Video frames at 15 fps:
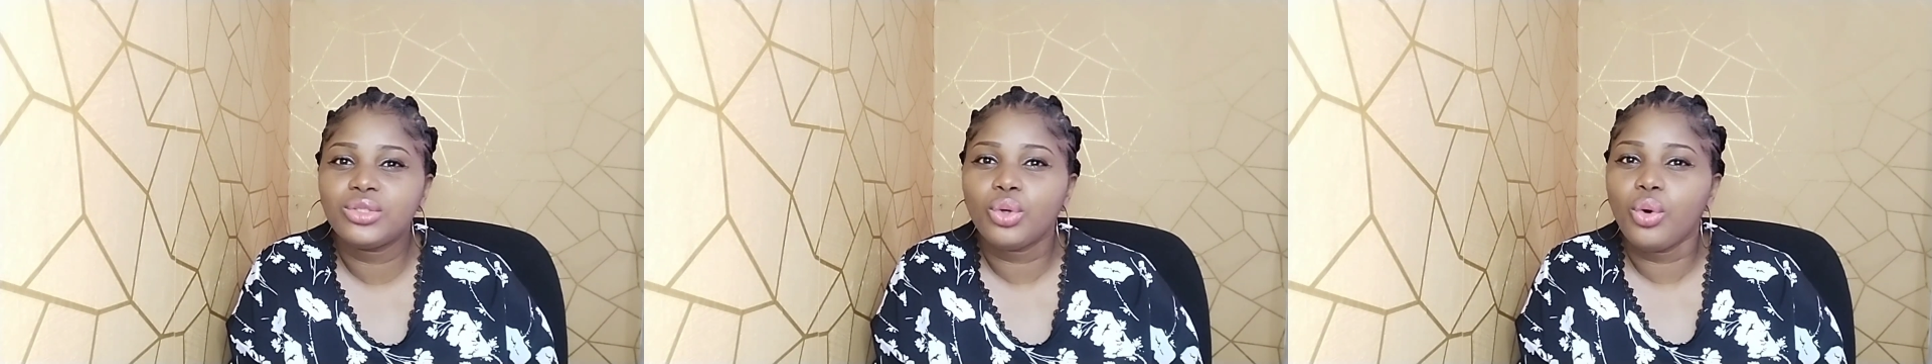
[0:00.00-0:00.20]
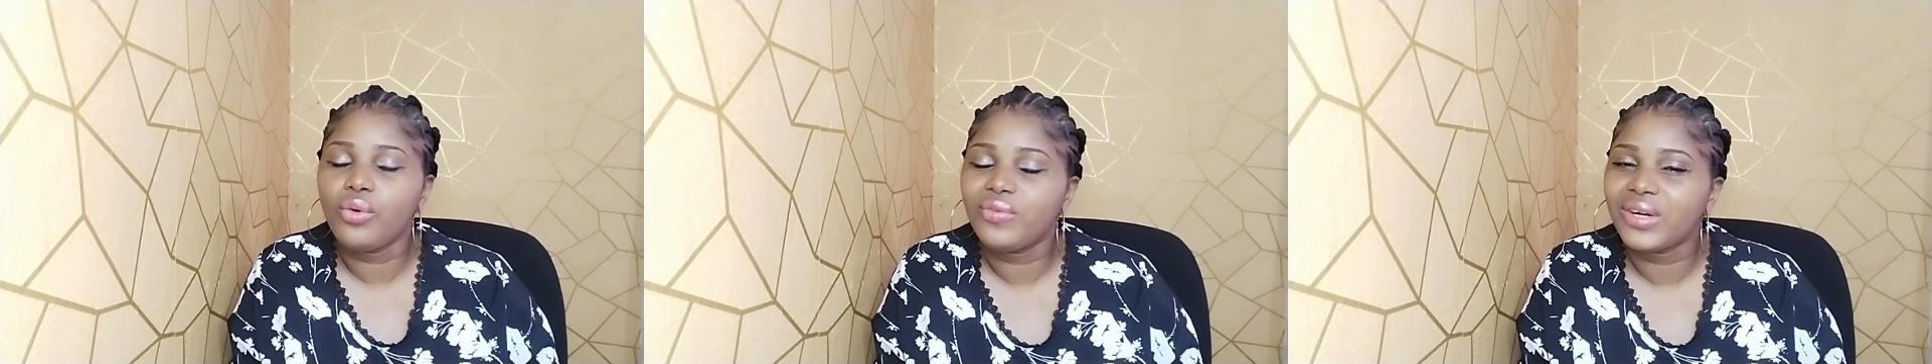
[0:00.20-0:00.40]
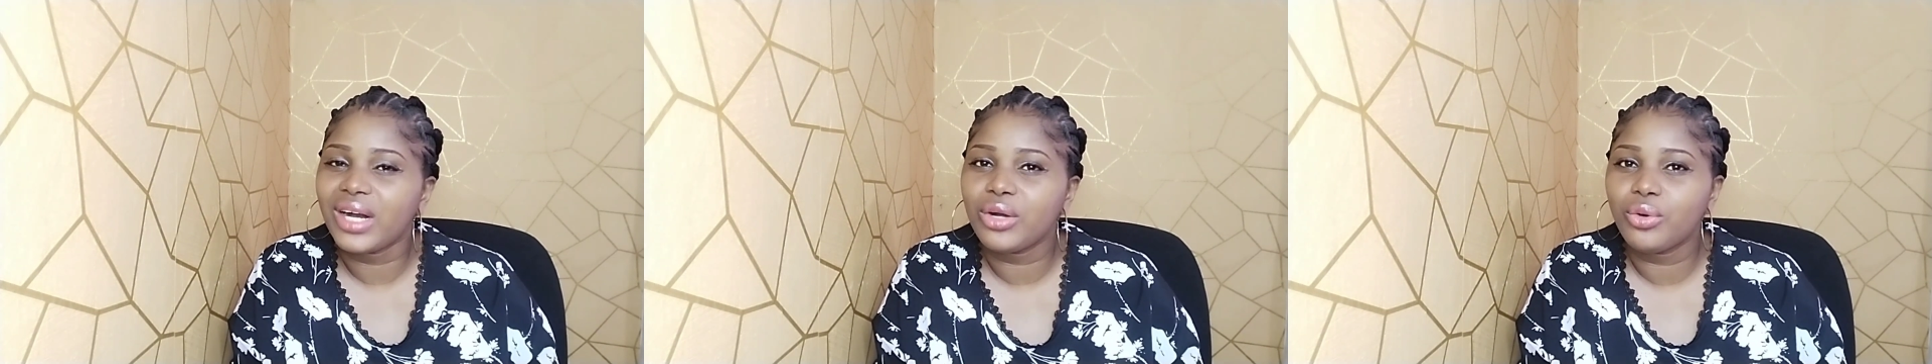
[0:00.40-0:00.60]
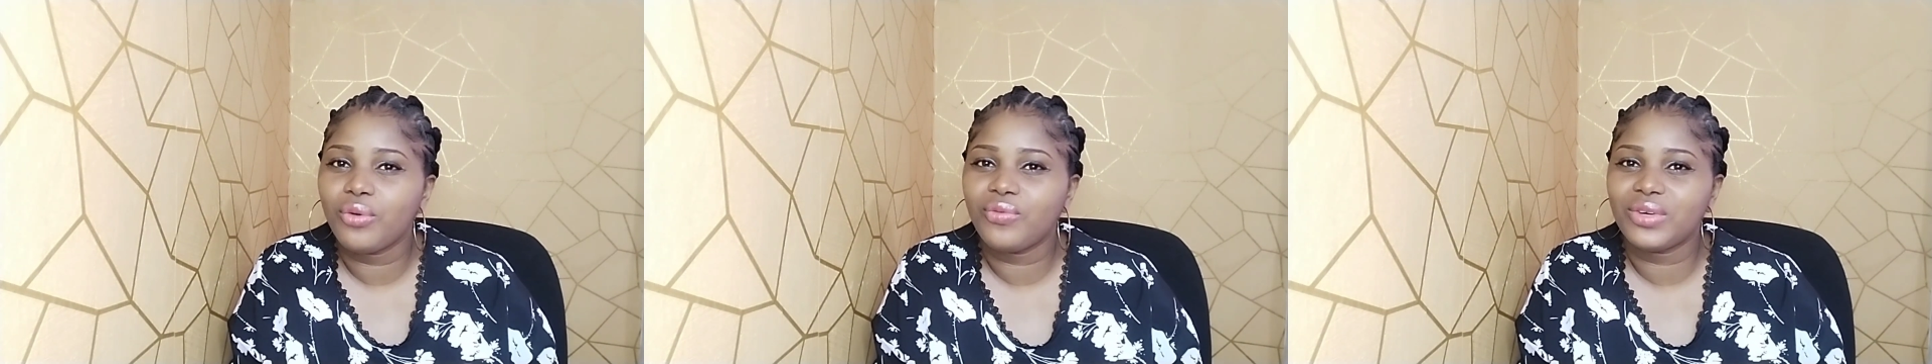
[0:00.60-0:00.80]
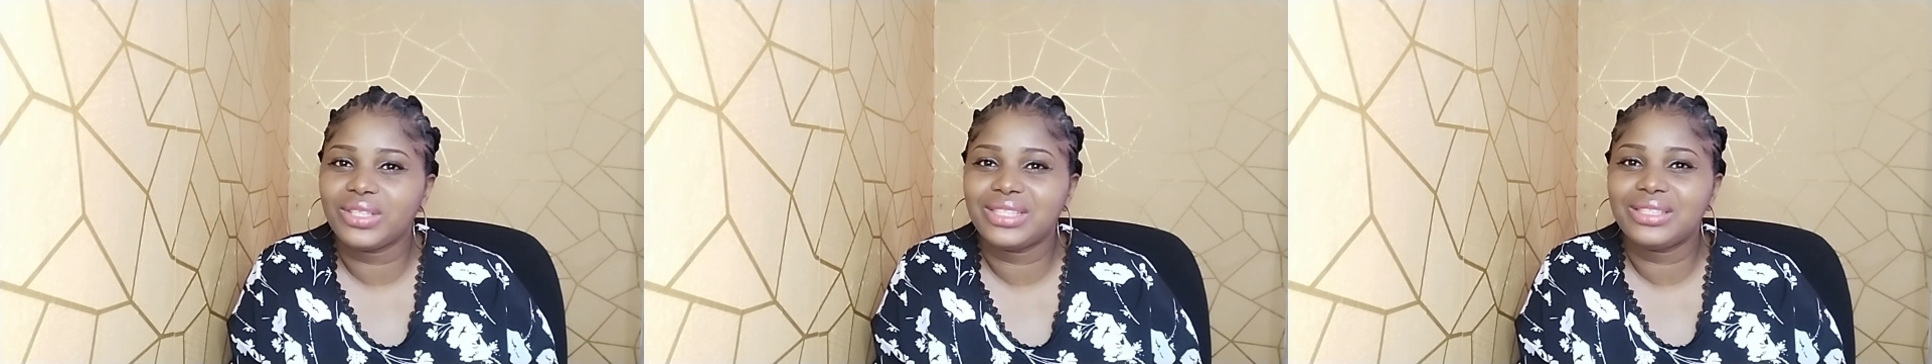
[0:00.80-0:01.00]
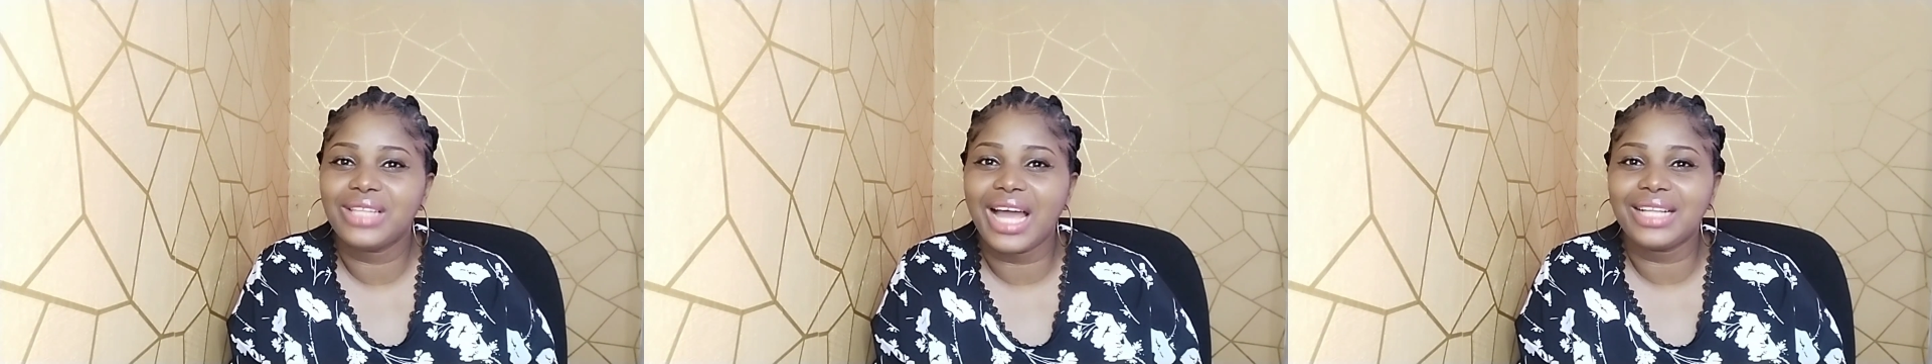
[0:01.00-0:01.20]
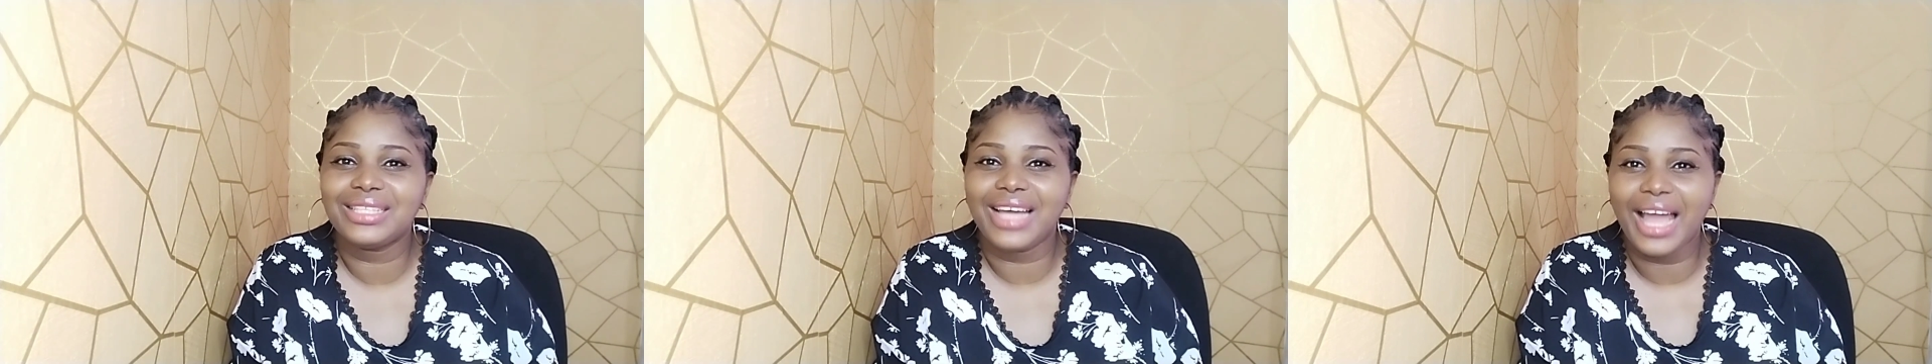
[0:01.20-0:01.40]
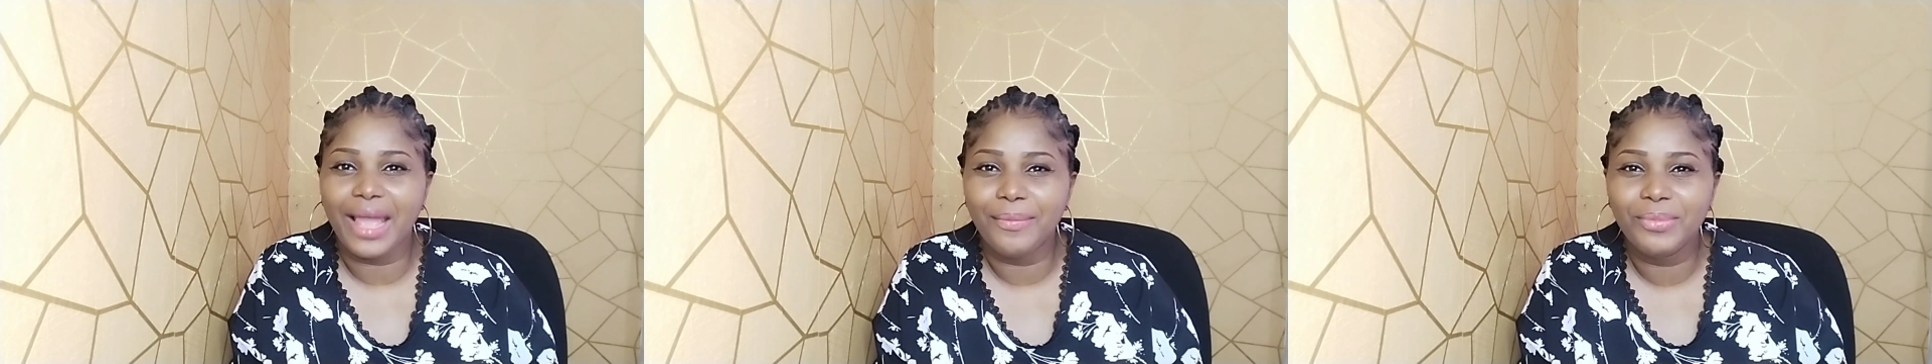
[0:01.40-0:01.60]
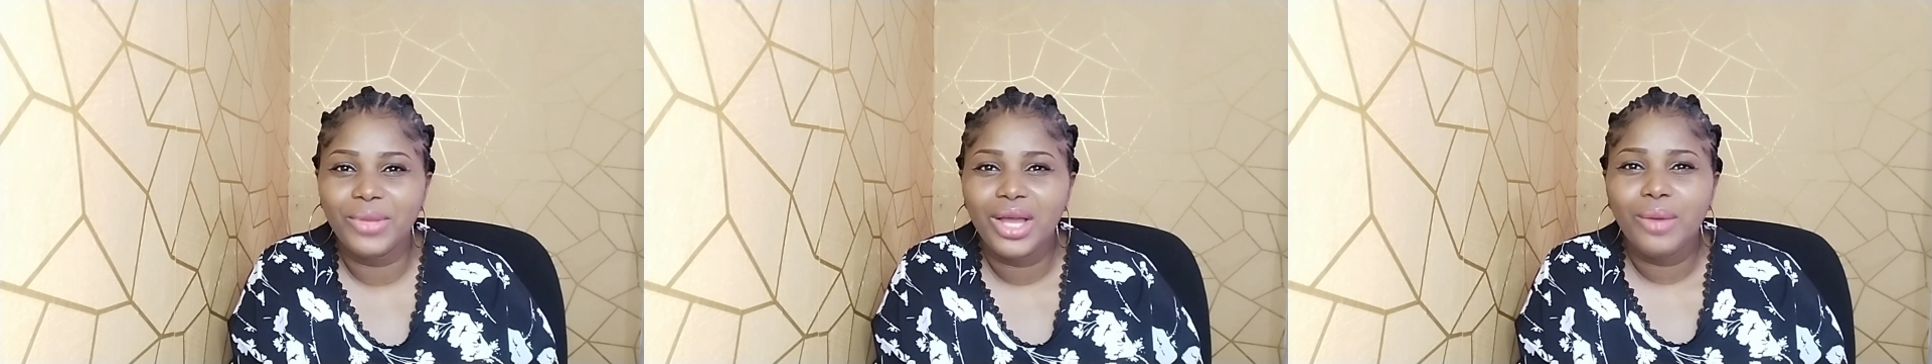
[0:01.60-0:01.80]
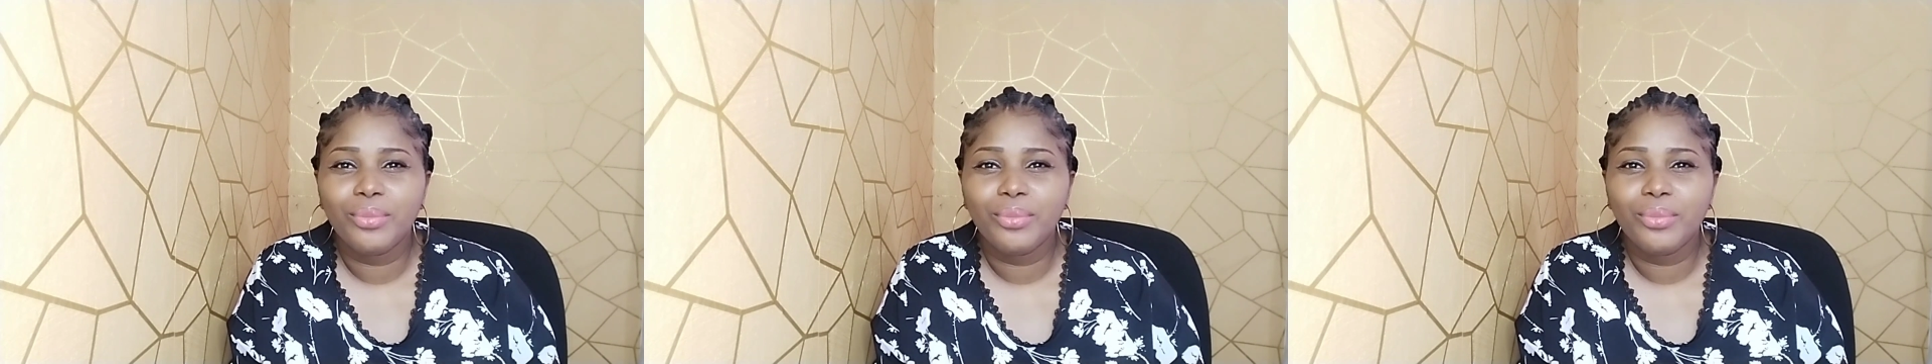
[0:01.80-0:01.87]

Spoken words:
over and over time,